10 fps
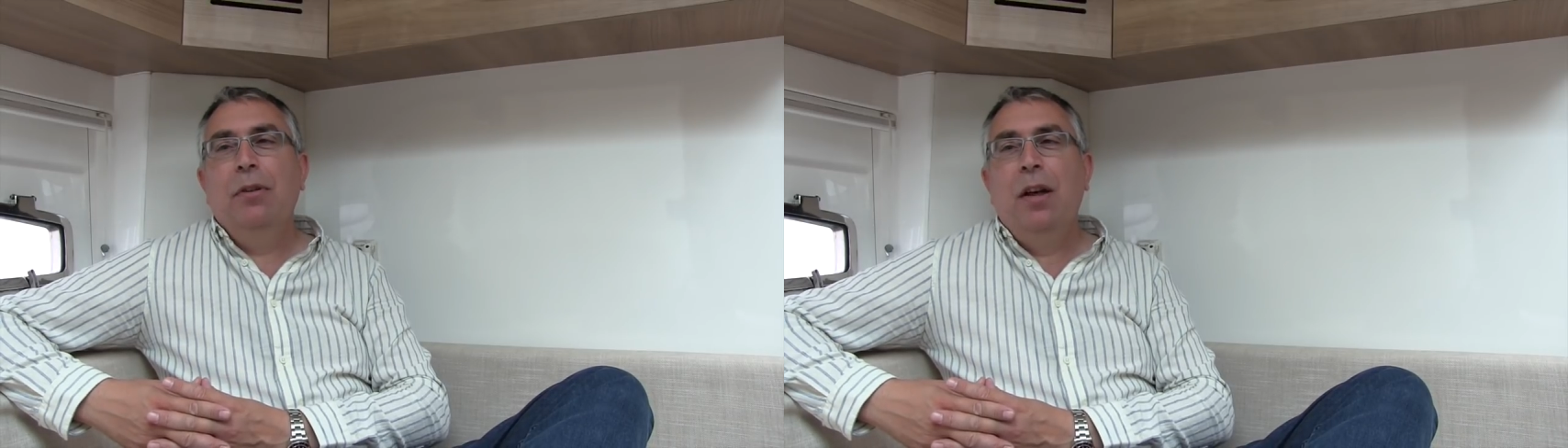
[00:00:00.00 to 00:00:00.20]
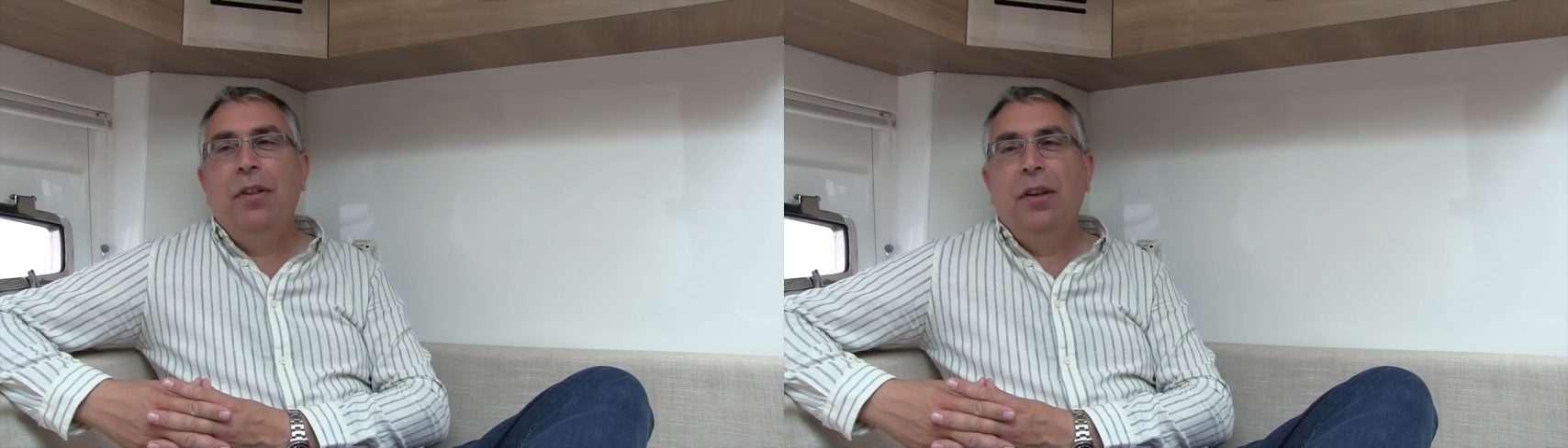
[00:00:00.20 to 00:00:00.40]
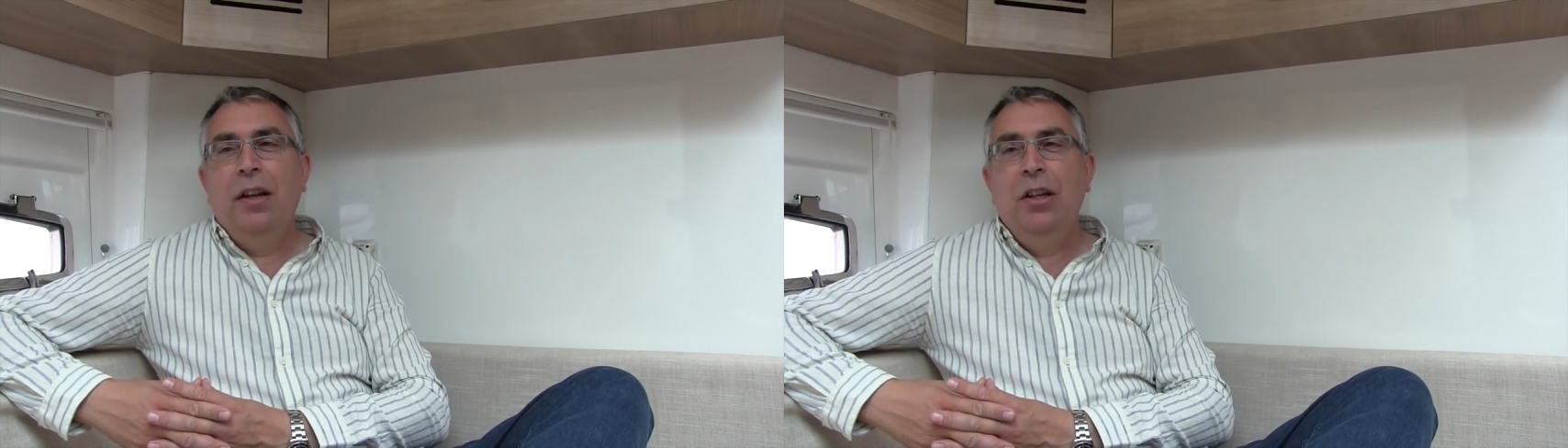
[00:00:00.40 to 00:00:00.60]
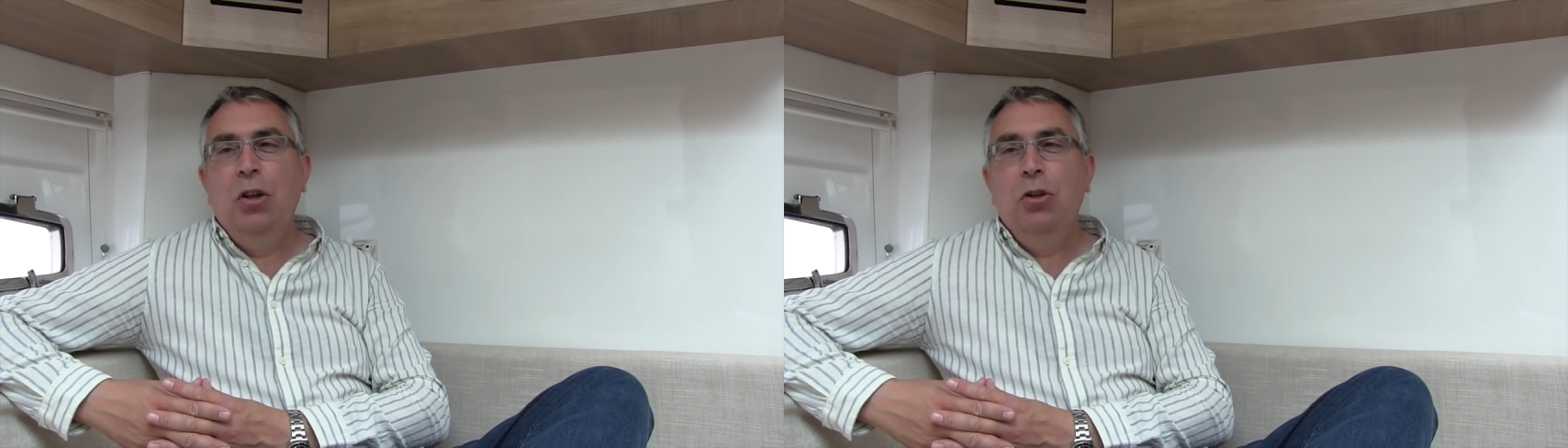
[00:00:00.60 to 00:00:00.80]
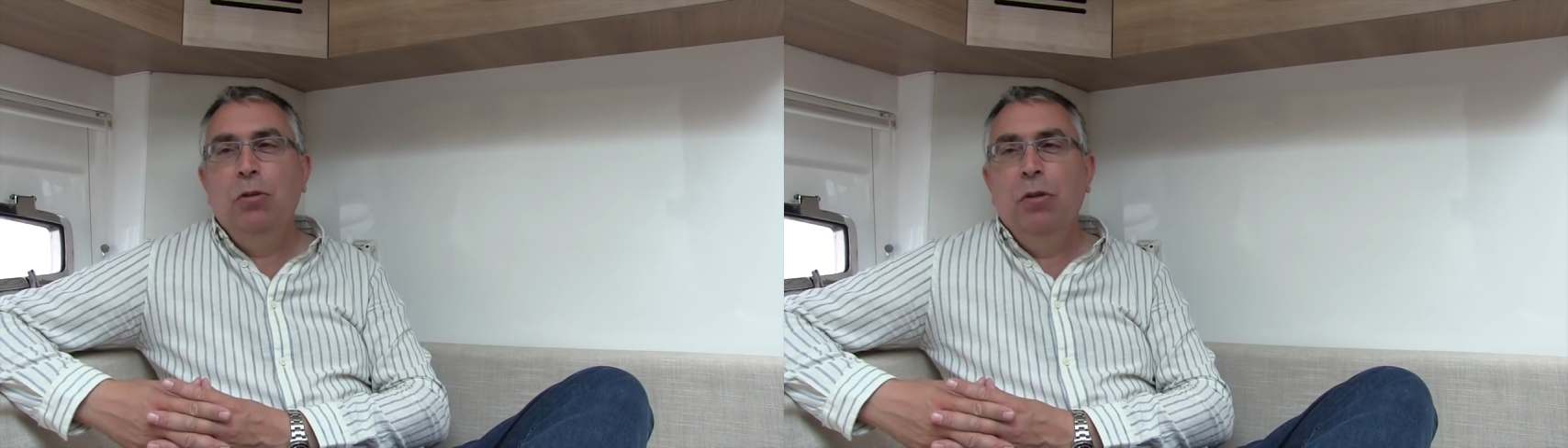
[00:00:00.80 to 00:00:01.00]
rather
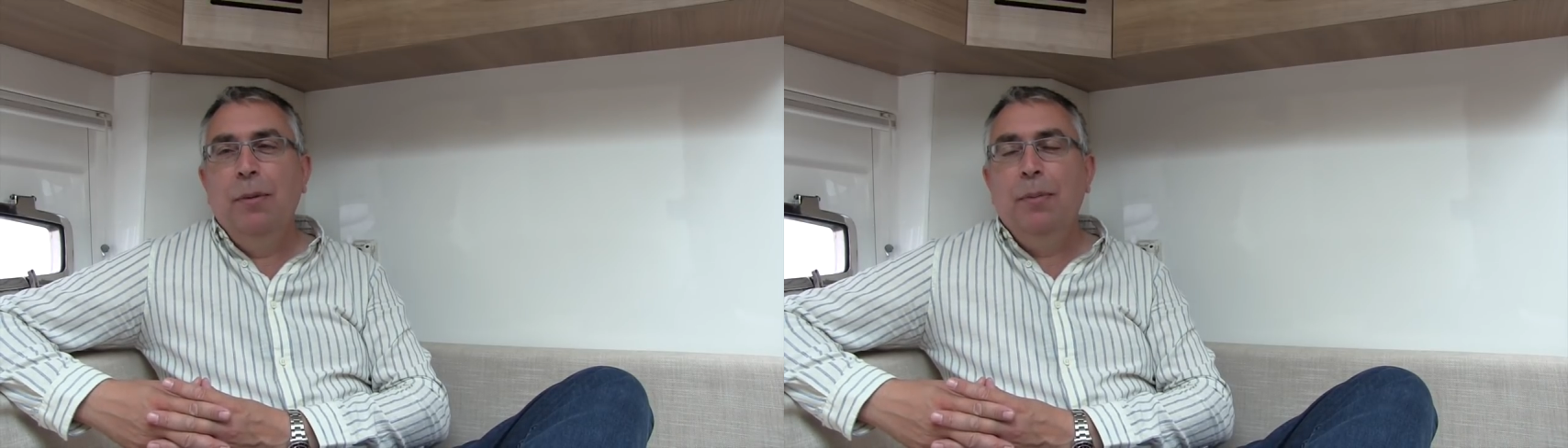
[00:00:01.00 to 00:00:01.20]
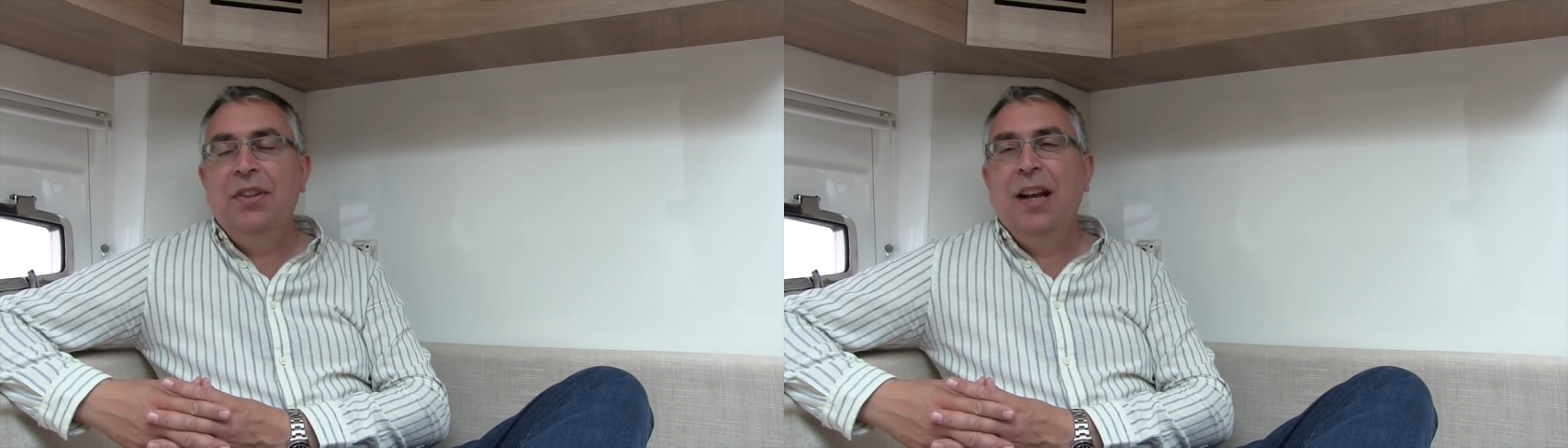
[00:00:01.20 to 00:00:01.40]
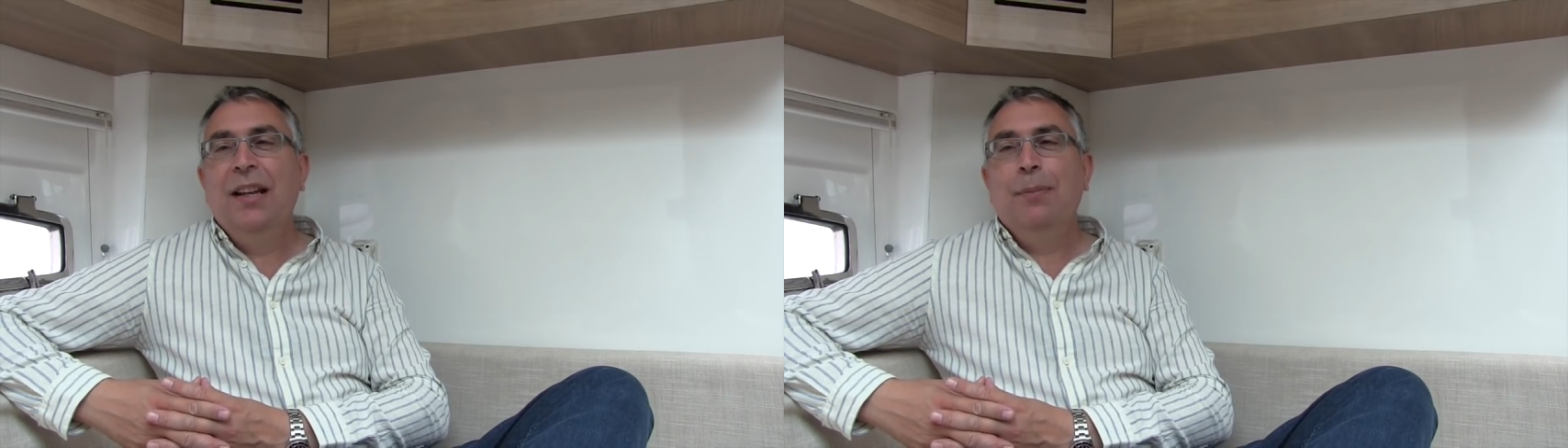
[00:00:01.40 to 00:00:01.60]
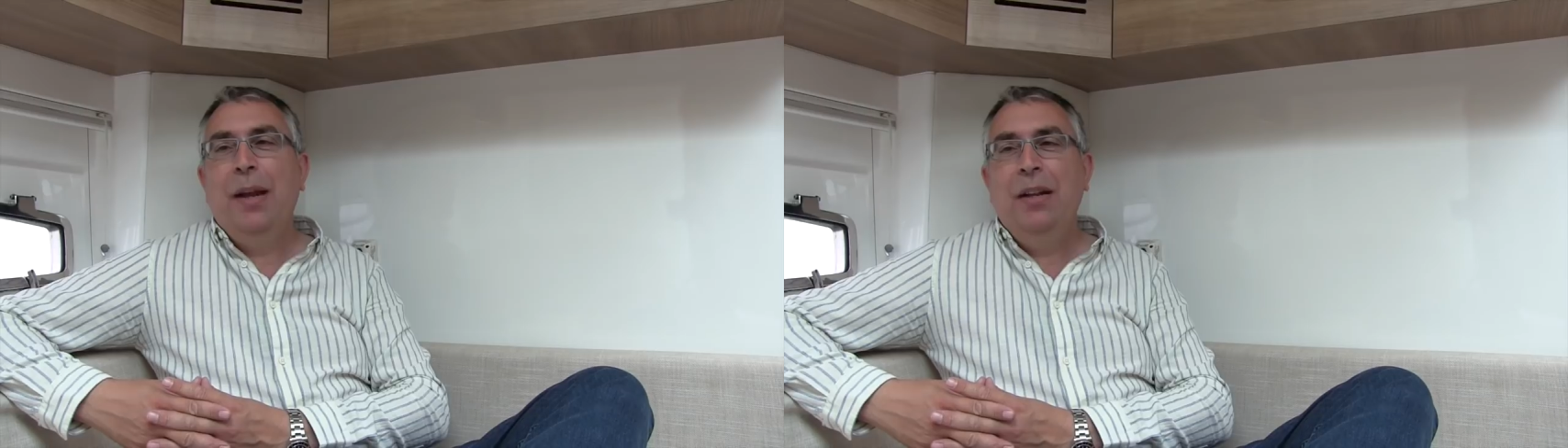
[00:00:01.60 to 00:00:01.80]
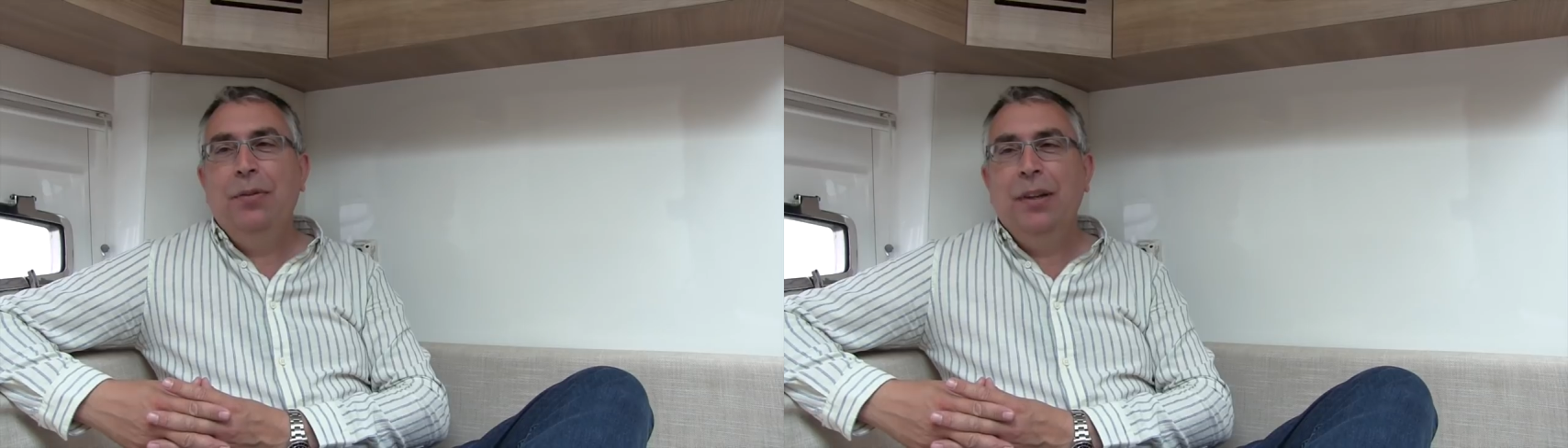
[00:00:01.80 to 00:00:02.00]
unusual metallic paint